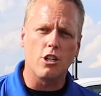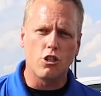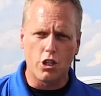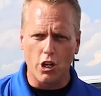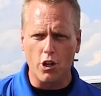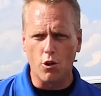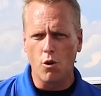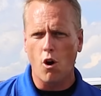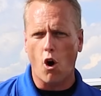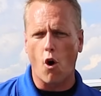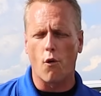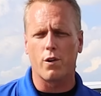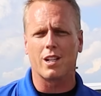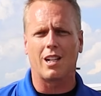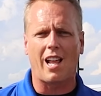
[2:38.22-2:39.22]
do
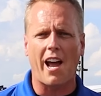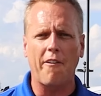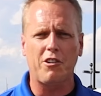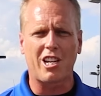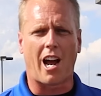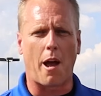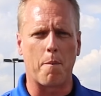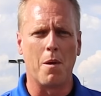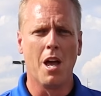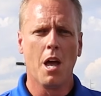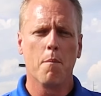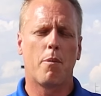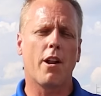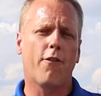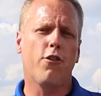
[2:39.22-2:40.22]
over the lifetime.
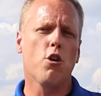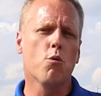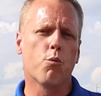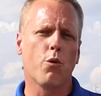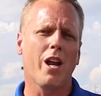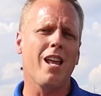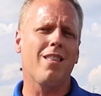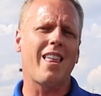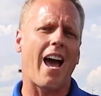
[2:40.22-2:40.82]
But if you read